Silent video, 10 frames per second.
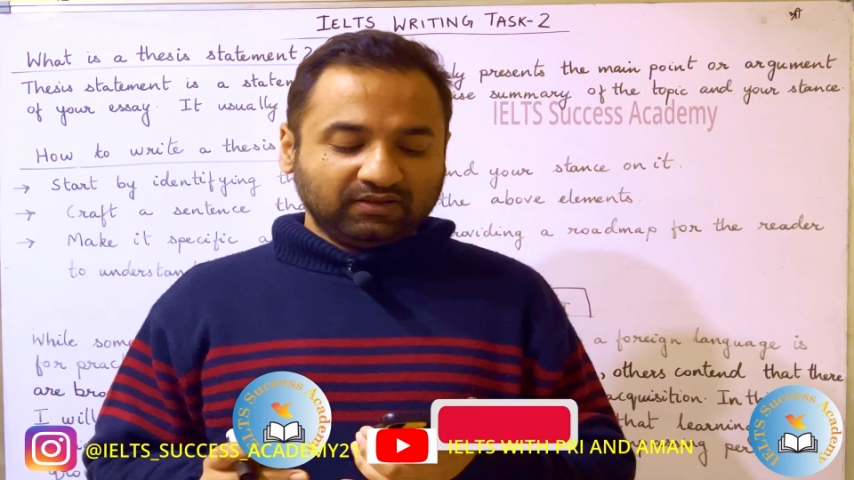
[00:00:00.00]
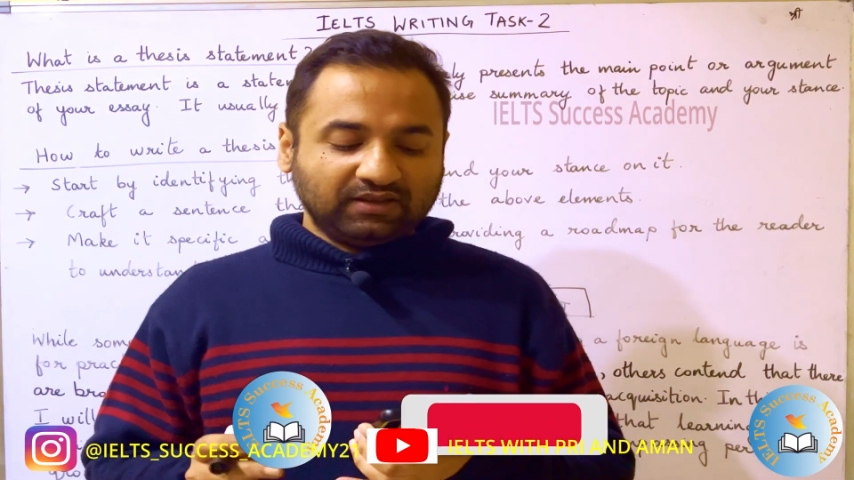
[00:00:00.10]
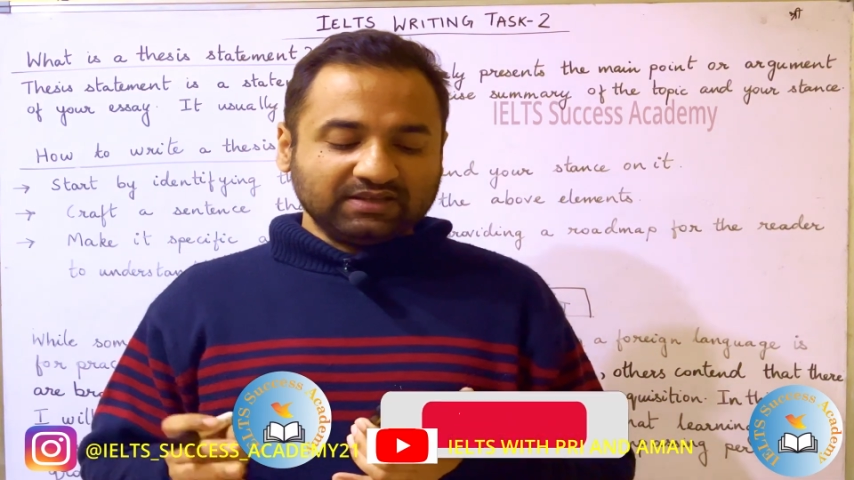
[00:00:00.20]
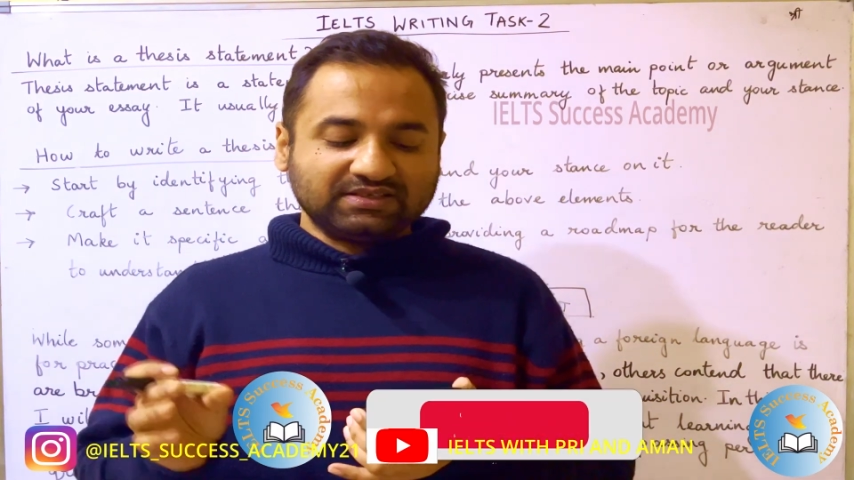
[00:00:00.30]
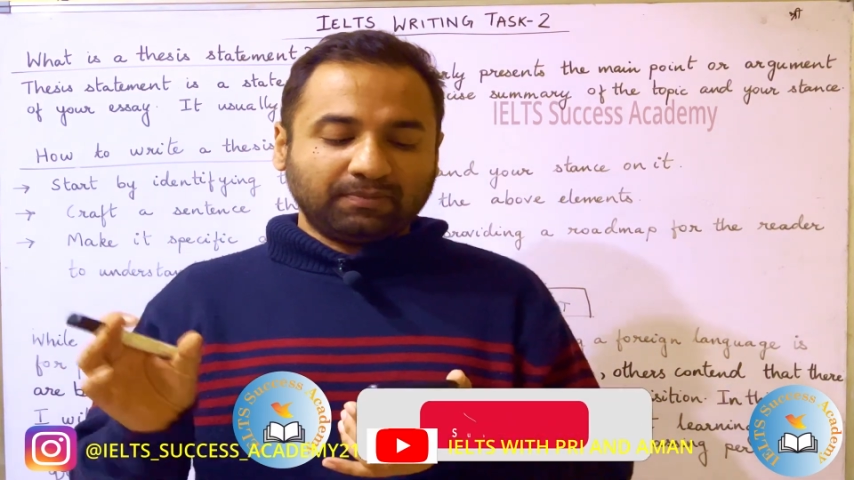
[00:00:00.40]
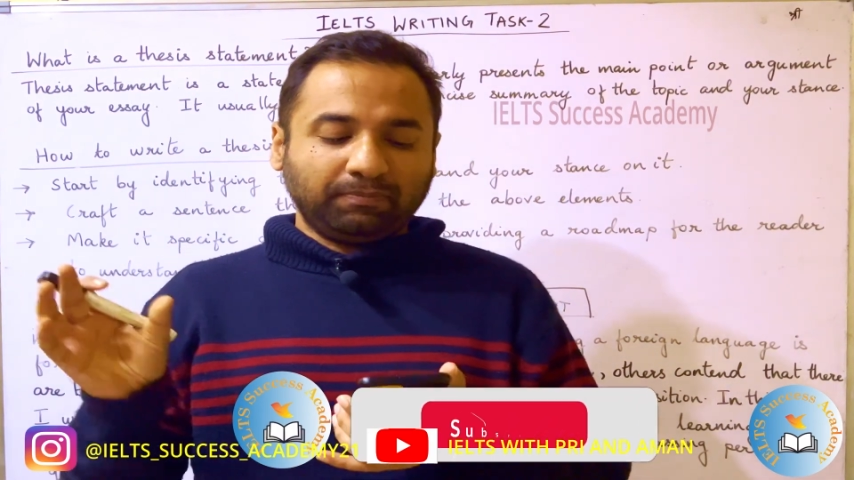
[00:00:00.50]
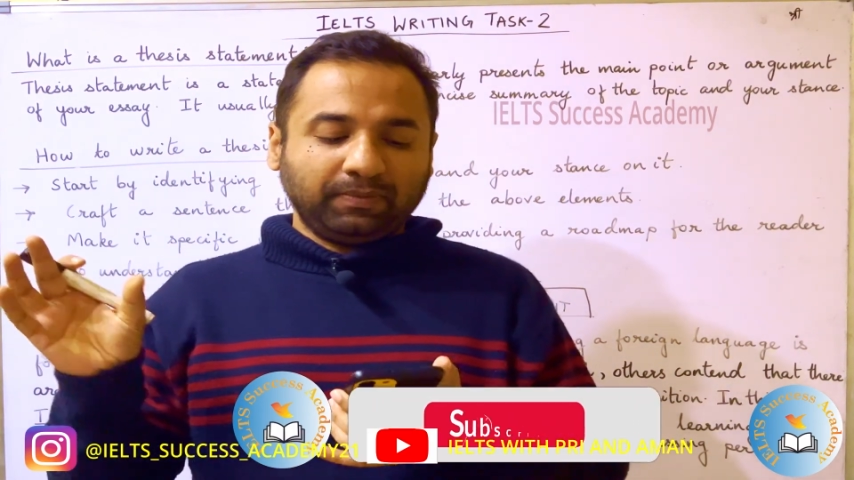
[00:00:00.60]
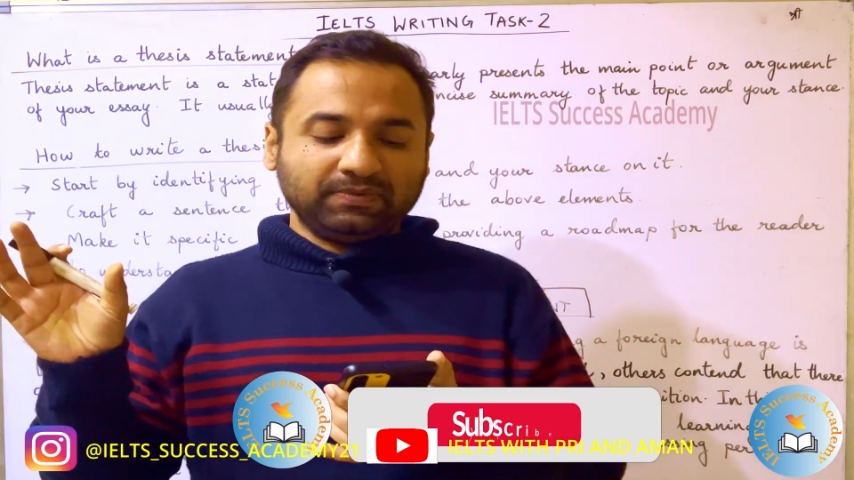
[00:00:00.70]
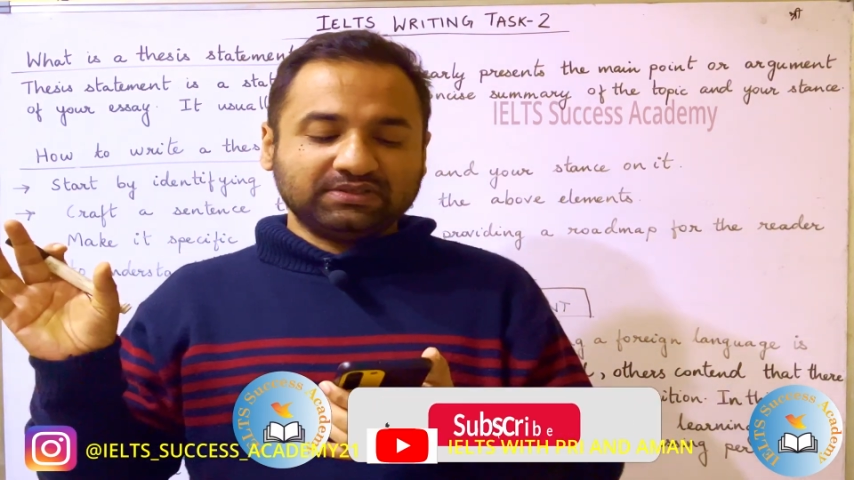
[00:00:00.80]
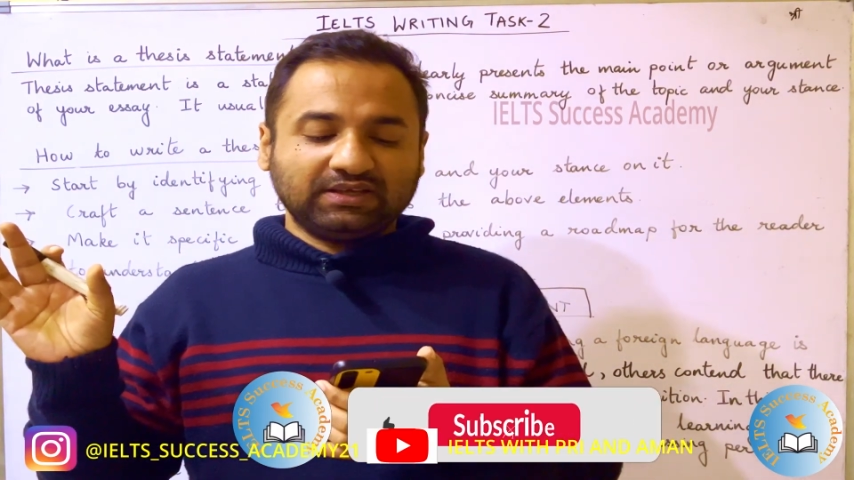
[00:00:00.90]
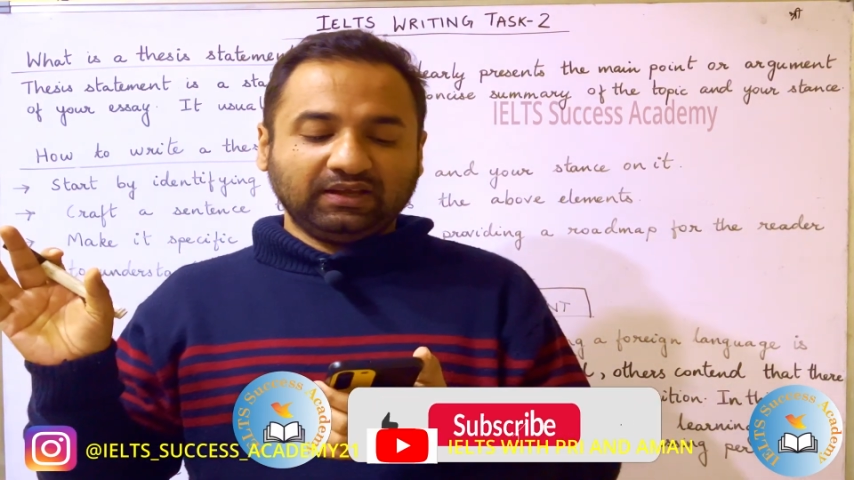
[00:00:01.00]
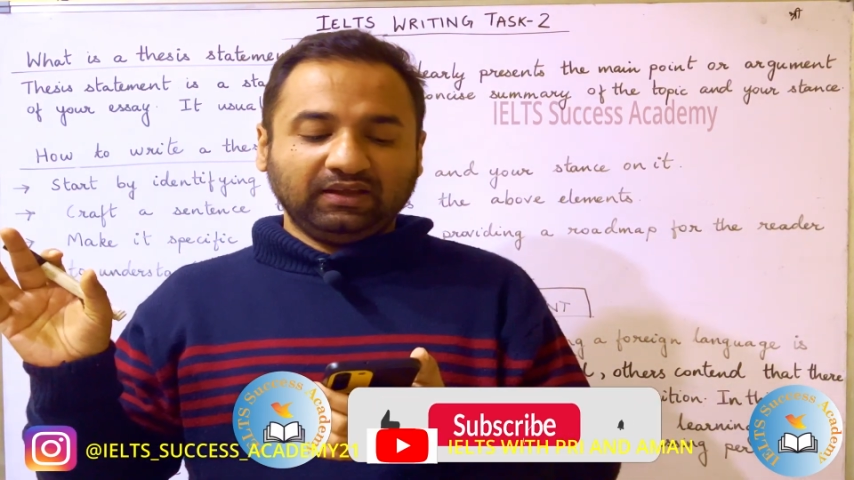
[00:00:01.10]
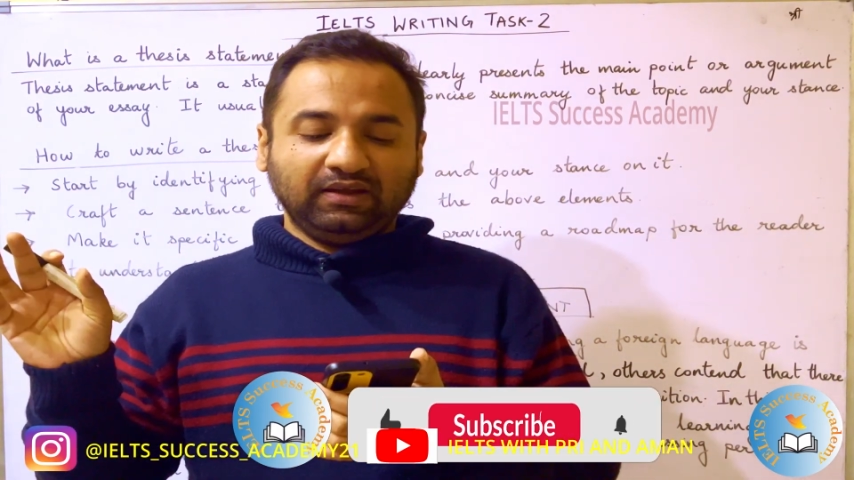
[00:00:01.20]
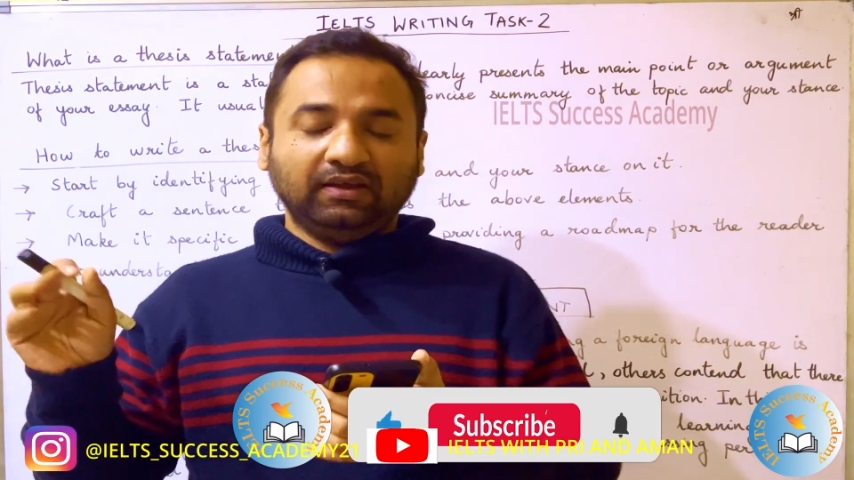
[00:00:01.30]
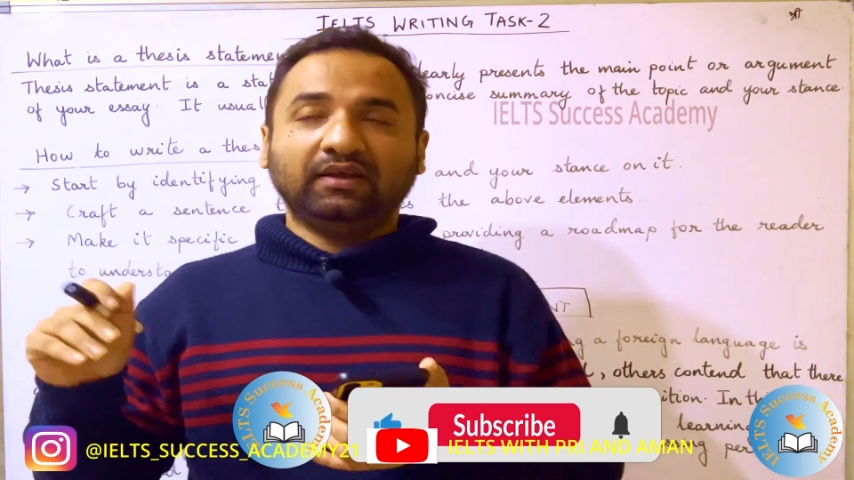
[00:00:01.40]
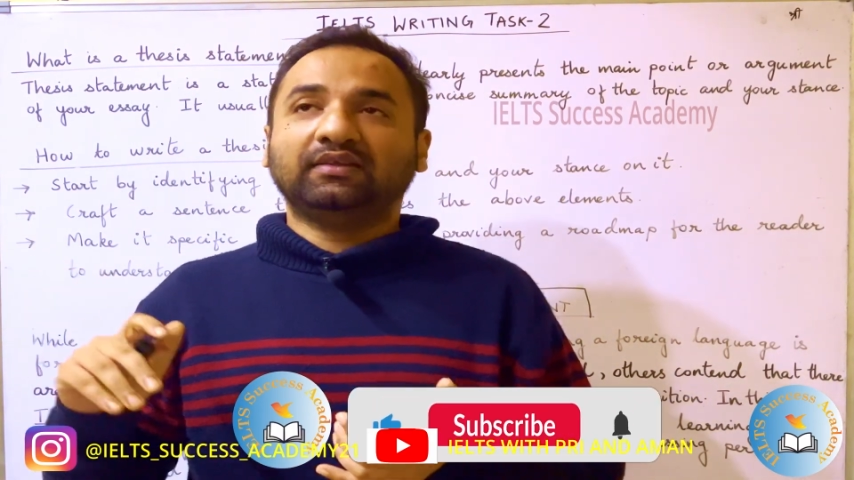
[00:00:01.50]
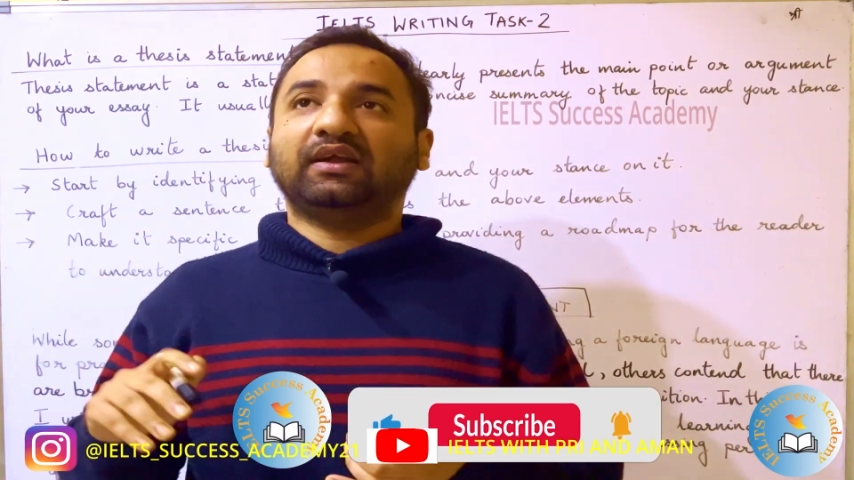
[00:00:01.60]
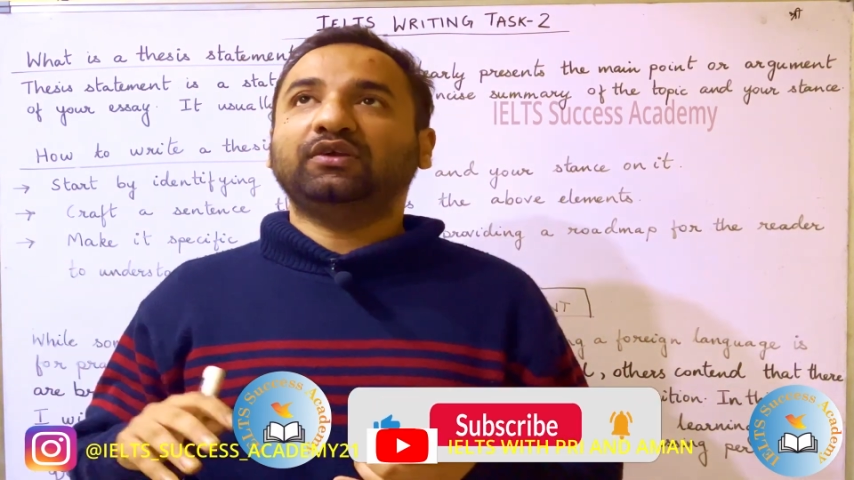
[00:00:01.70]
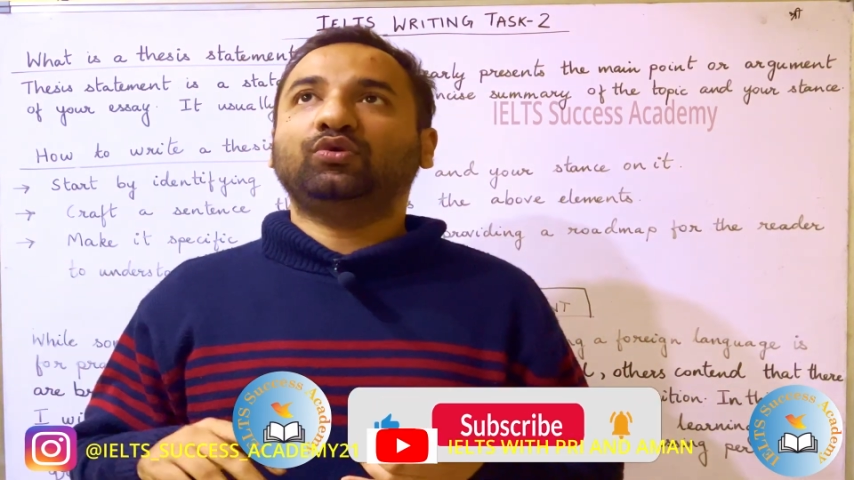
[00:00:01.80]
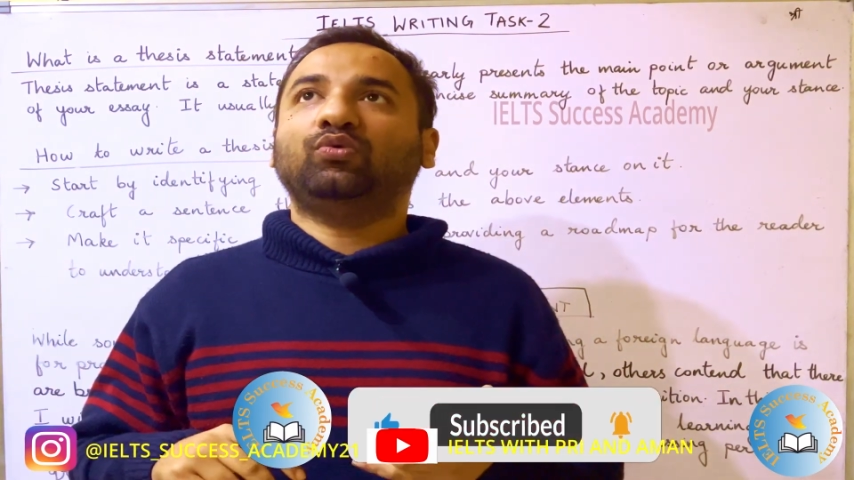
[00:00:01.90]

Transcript: that some people say that you